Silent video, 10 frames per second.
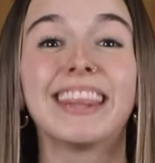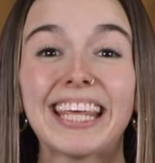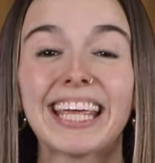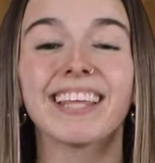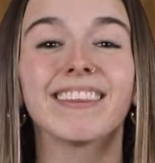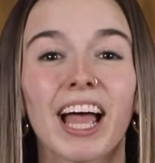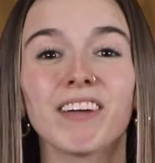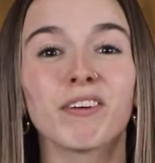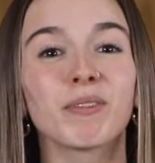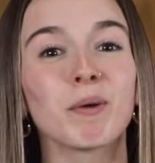the
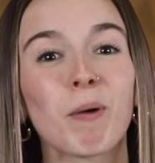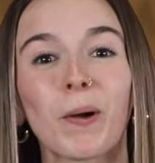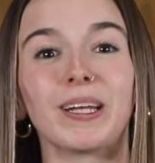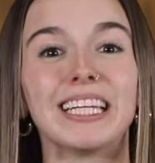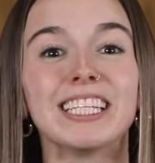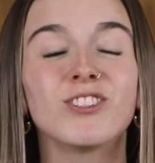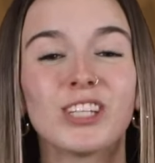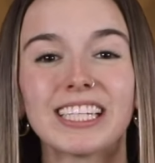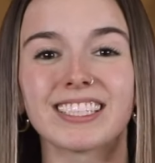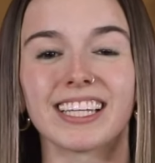life of the party,
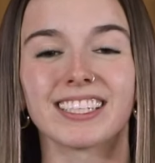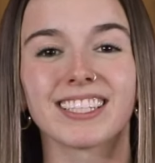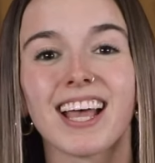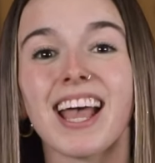Jesus.